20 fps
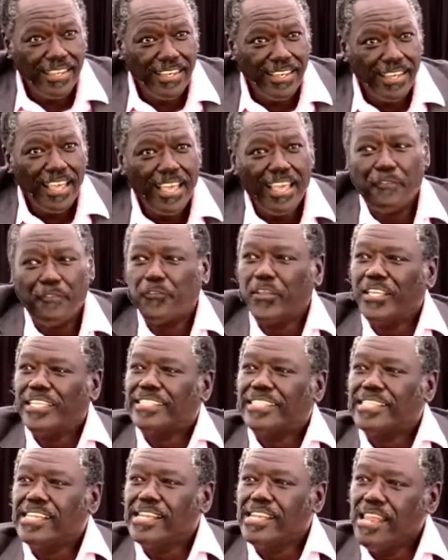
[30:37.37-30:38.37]
if
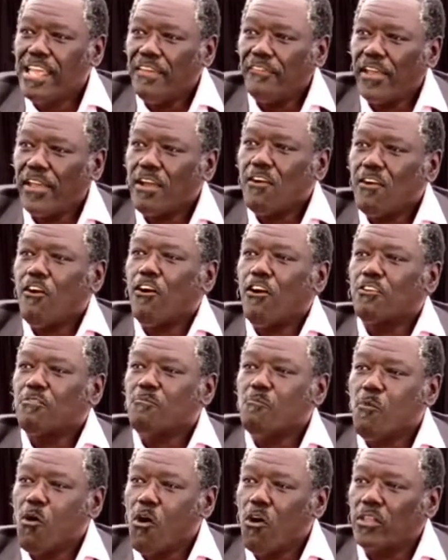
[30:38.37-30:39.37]
he's living on
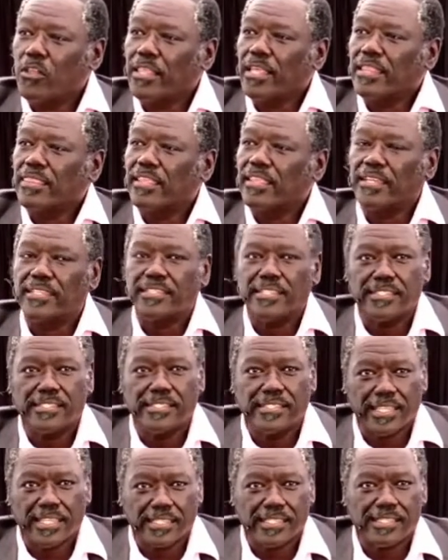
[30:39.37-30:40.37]
more than
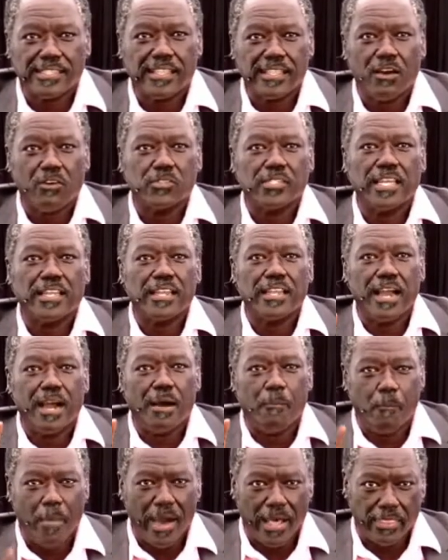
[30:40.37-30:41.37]
36,000 a
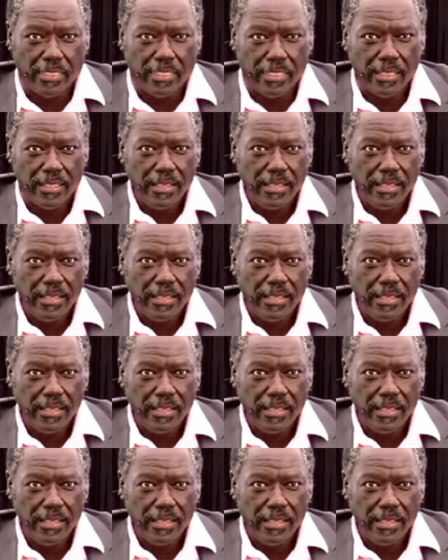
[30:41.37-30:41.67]
month,